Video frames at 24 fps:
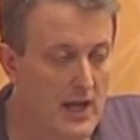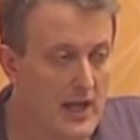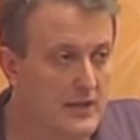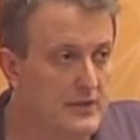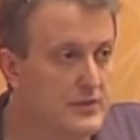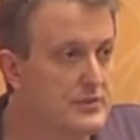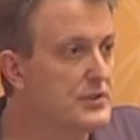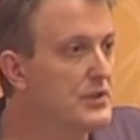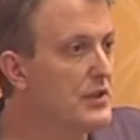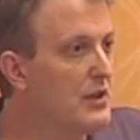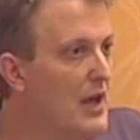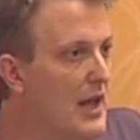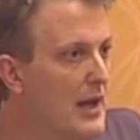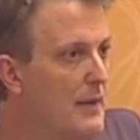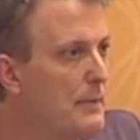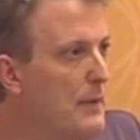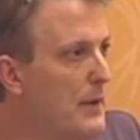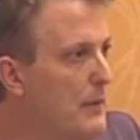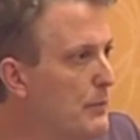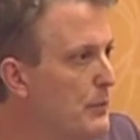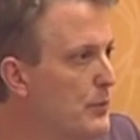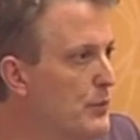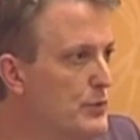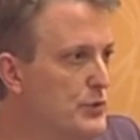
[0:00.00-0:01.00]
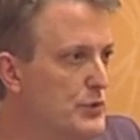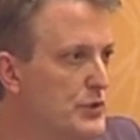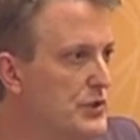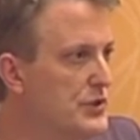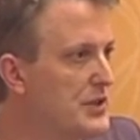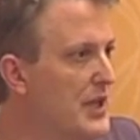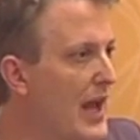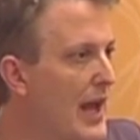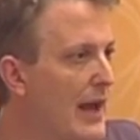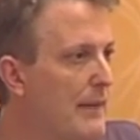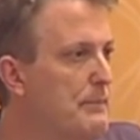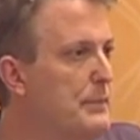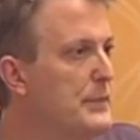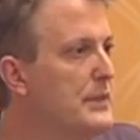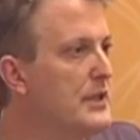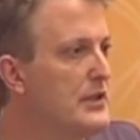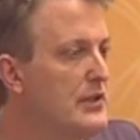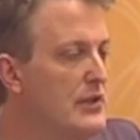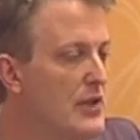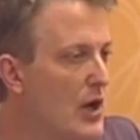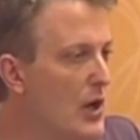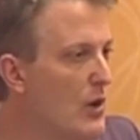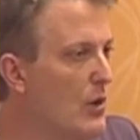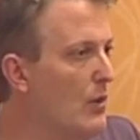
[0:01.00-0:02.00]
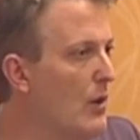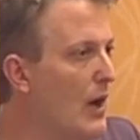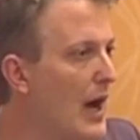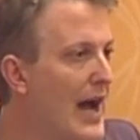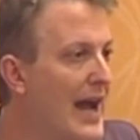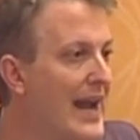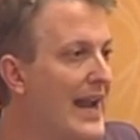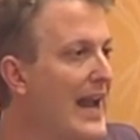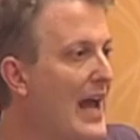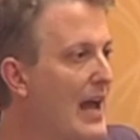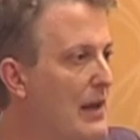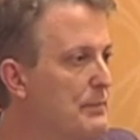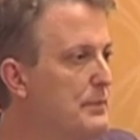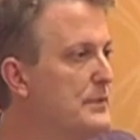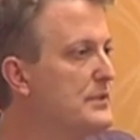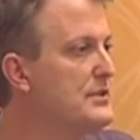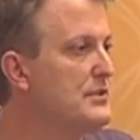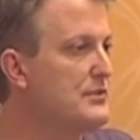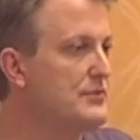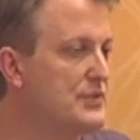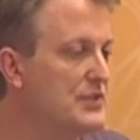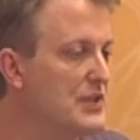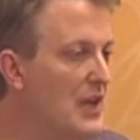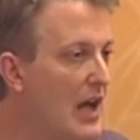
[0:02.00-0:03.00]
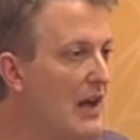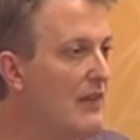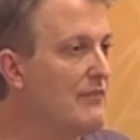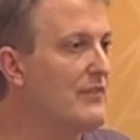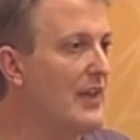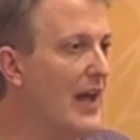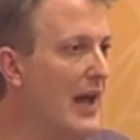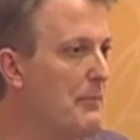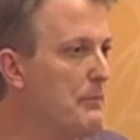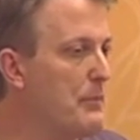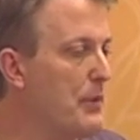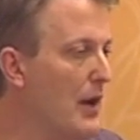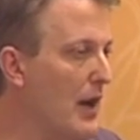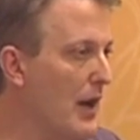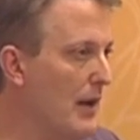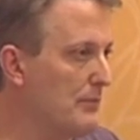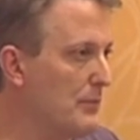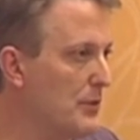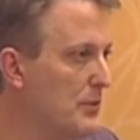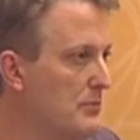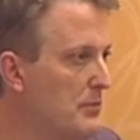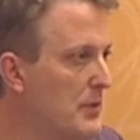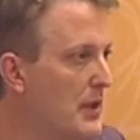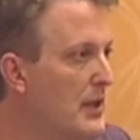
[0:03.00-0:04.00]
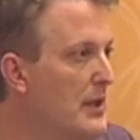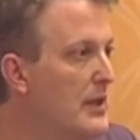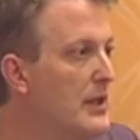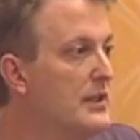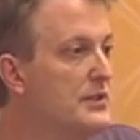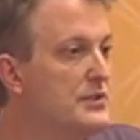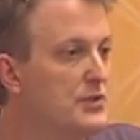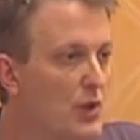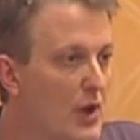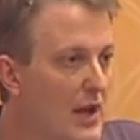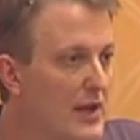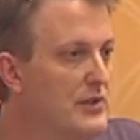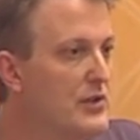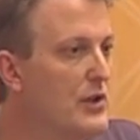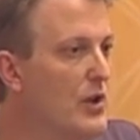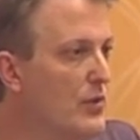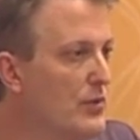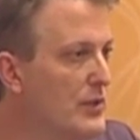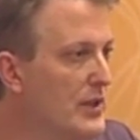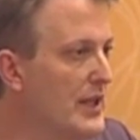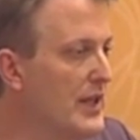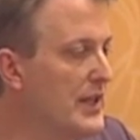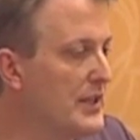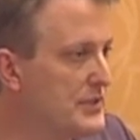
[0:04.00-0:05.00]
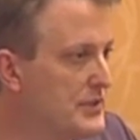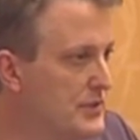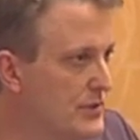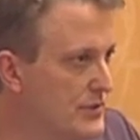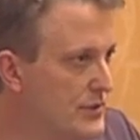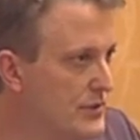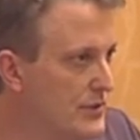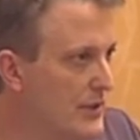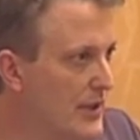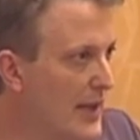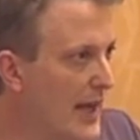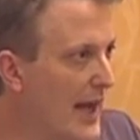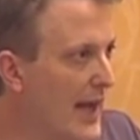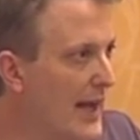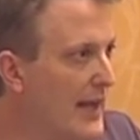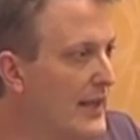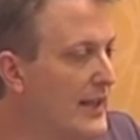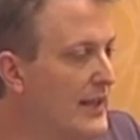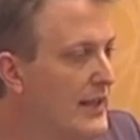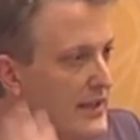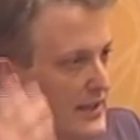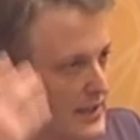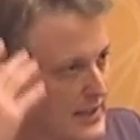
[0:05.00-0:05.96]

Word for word: And there's a lot of people who just happen to know. I happen to have solved that problem, so I know the answer to that.